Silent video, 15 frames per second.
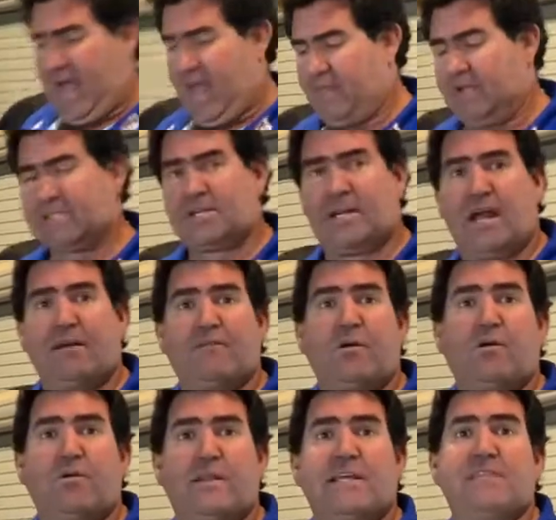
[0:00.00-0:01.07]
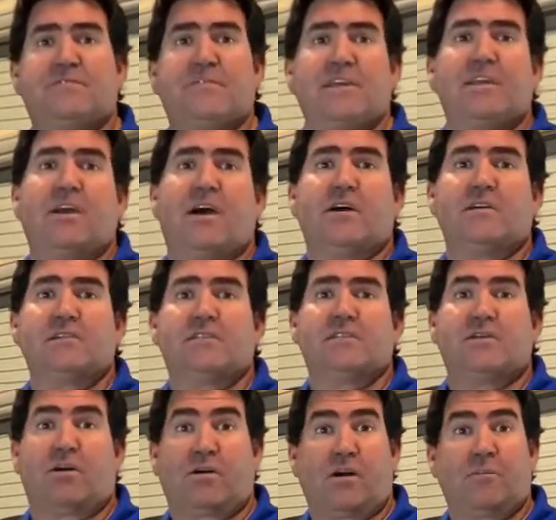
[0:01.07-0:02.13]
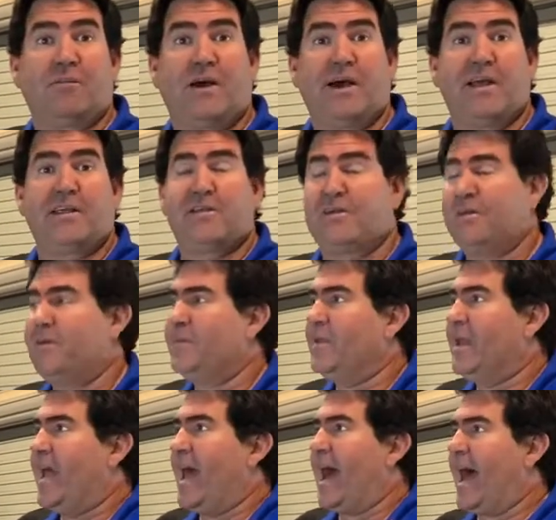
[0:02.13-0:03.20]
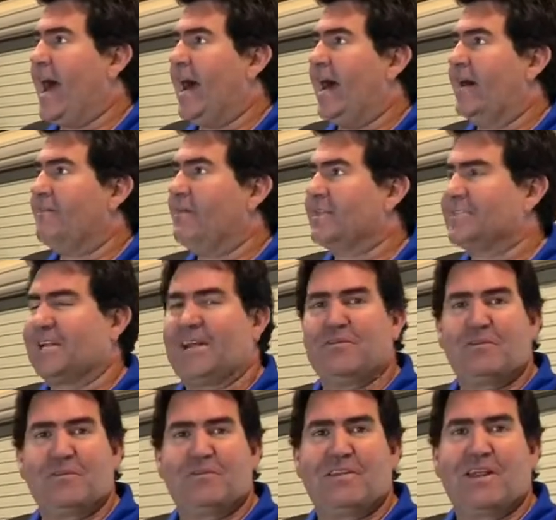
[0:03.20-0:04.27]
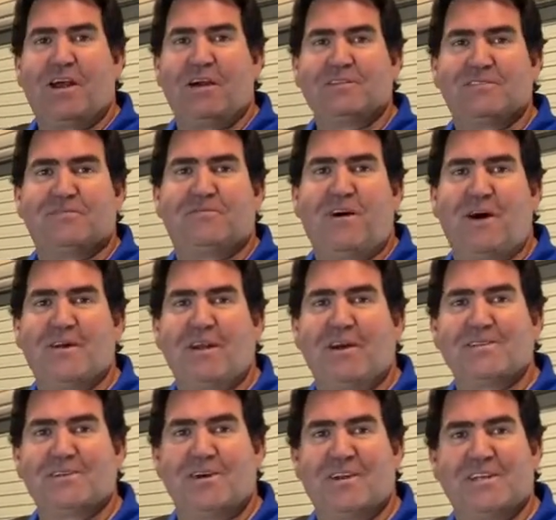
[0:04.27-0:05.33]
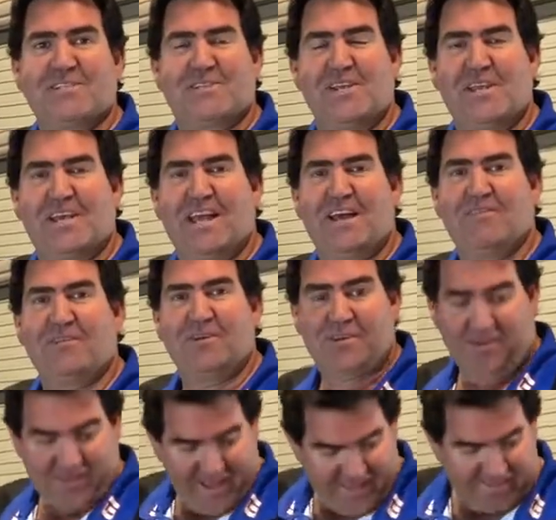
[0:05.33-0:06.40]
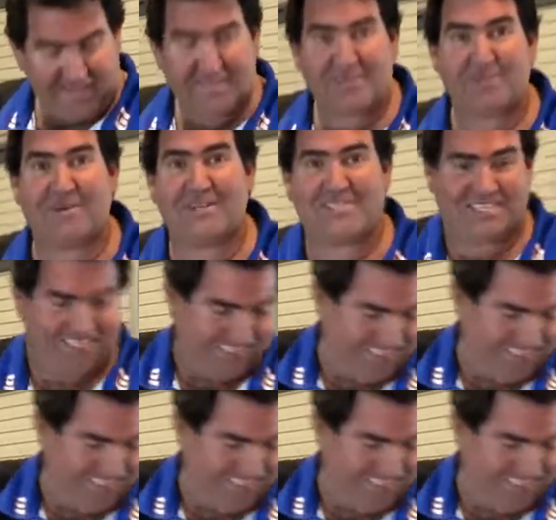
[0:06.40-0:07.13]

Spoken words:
and that's going to have all these videos, .com.au. It's going to have all the videos and photos on it, so you can have a look on there. Thanks for watching.